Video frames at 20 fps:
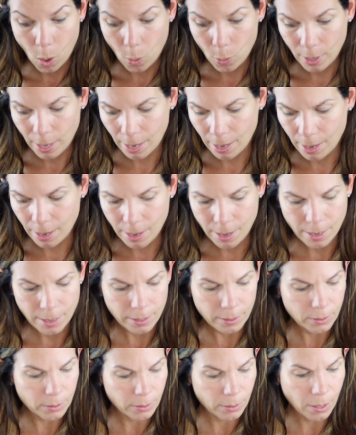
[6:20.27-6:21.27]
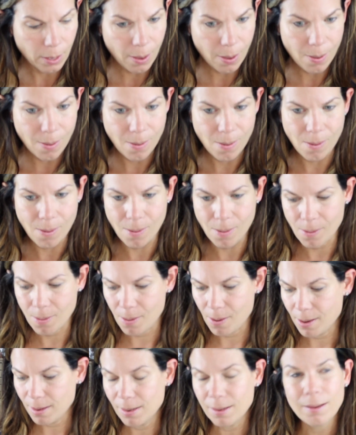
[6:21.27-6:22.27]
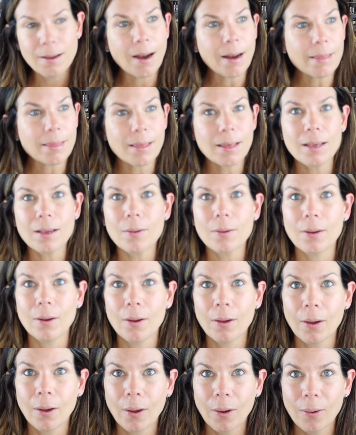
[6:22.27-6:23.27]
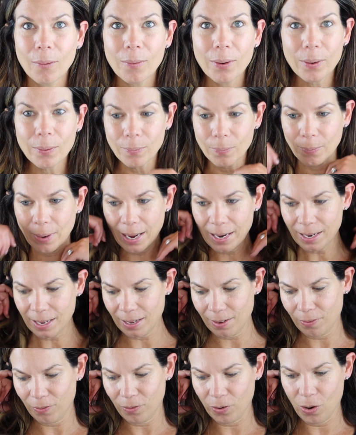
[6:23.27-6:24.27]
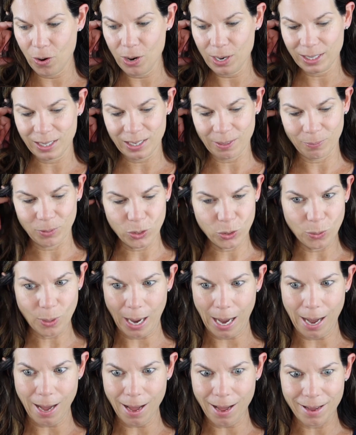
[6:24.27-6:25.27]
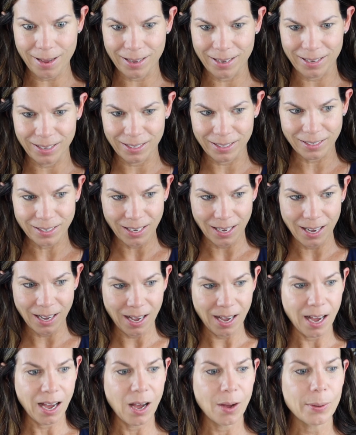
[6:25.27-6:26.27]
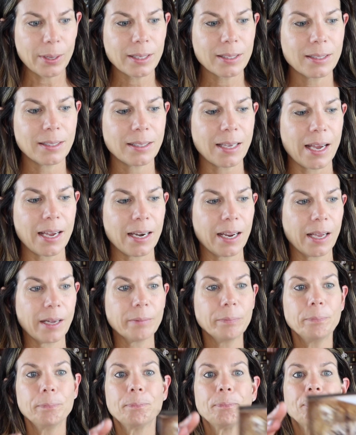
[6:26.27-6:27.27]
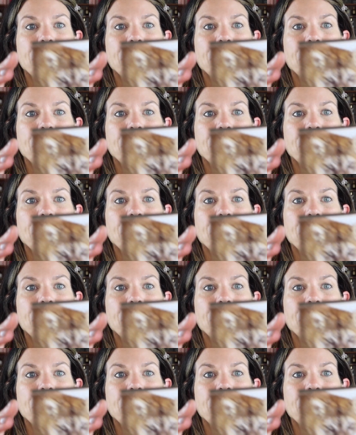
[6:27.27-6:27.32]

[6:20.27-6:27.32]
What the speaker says: Okay, so I think we're ready for some new eyes. How exciting.